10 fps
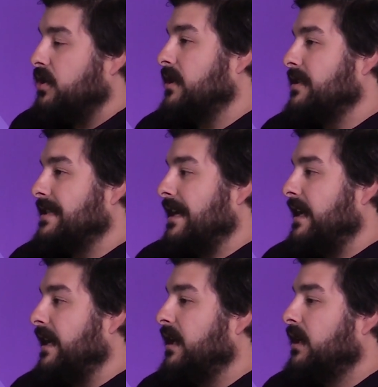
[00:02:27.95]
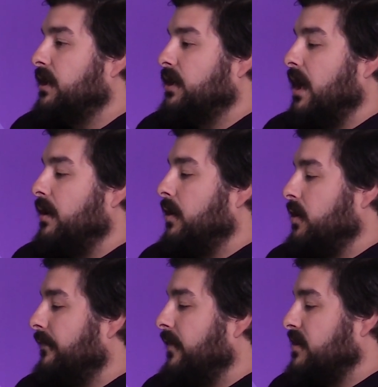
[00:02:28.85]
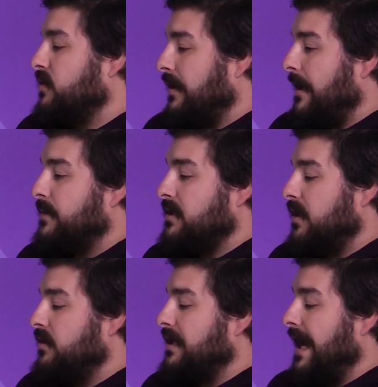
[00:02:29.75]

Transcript: You could sell it, your first 20 episodes,